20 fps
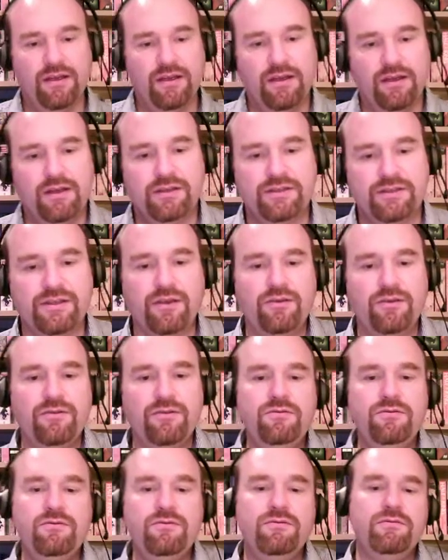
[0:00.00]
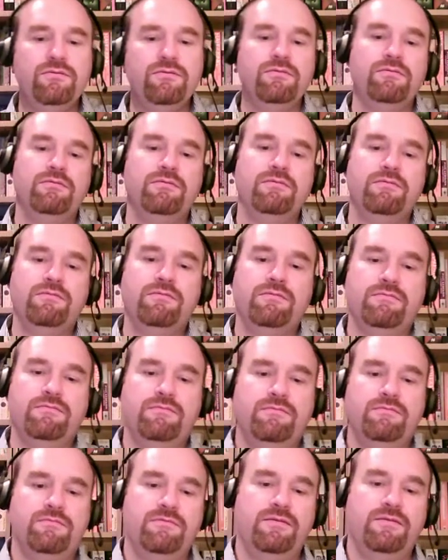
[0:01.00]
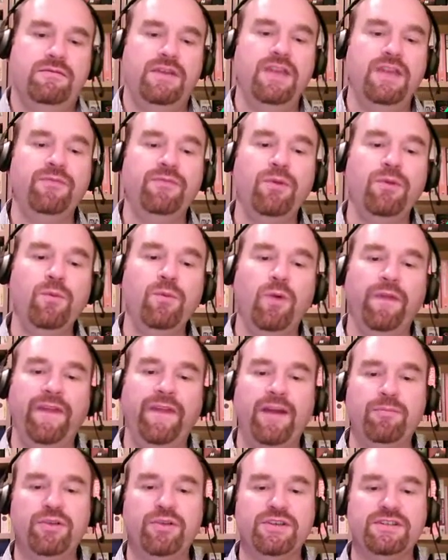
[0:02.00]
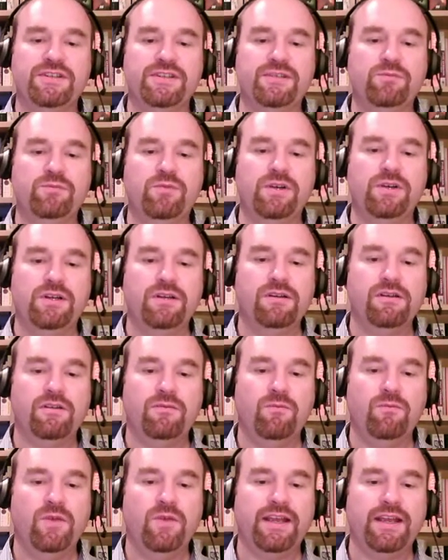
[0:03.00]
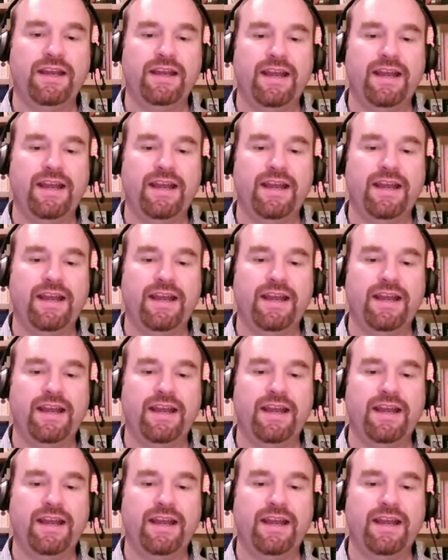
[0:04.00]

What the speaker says: So, if we want that person to work, we are going to